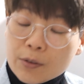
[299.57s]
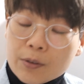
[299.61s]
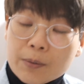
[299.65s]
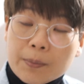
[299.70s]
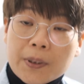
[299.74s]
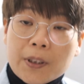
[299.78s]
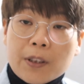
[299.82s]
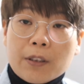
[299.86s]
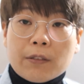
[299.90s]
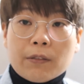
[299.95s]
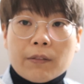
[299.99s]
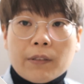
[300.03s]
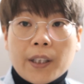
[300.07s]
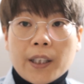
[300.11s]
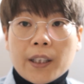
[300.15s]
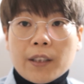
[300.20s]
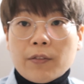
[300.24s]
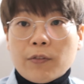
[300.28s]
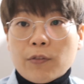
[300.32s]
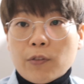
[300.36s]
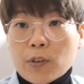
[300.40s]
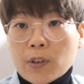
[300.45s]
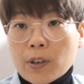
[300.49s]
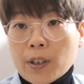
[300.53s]
will be great
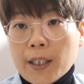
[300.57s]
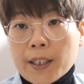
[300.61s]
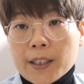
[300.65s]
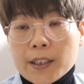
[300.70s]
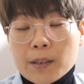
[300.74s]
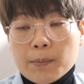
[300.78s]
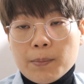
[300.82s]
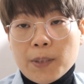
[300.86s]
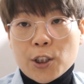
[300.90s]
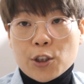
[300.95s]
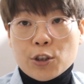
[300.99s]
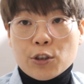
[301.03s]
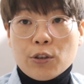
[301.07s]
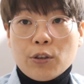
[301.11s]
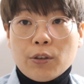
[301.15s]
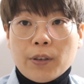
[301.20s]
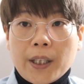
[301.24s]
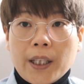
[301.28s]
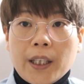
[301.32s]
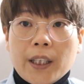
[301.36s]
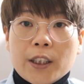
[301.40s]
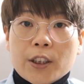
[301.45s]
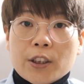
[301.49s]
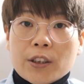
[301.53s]
for like special
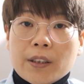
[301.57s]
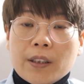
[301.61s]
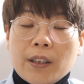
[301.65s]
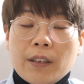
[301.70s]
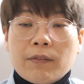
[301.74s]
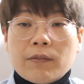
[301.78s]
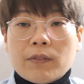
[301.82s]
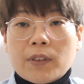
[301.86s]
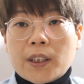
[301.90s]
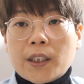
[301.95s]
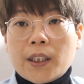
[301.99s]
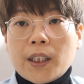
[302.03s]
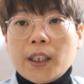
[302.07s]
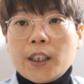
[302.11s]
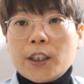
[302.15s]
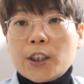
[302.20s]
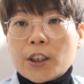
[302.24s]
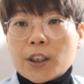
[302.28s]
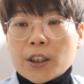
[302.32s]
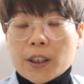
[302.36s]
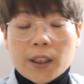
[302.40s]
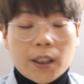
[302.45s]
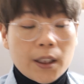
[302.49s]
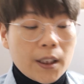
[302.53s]
occasion
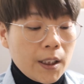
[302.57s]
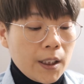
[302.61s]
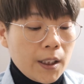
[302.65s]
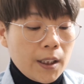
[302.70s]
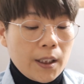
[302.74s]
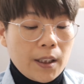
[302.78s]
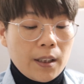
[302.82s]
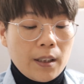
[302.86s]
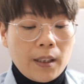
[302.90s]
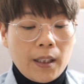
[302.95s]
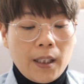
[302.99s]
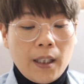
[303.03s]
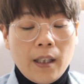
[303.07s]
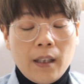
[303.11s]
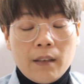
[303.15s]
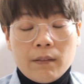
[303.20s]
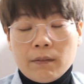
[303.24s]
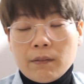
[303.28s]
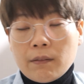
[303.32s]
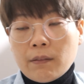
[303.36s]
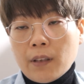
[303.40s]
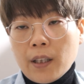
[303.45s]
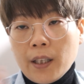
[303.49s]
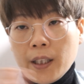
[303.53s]
invitation. You can
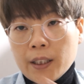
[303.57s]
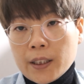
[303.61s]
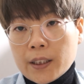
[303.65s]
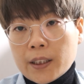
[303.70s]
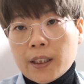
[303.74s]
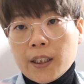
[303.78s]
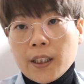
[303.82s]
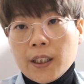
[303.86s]
handwrite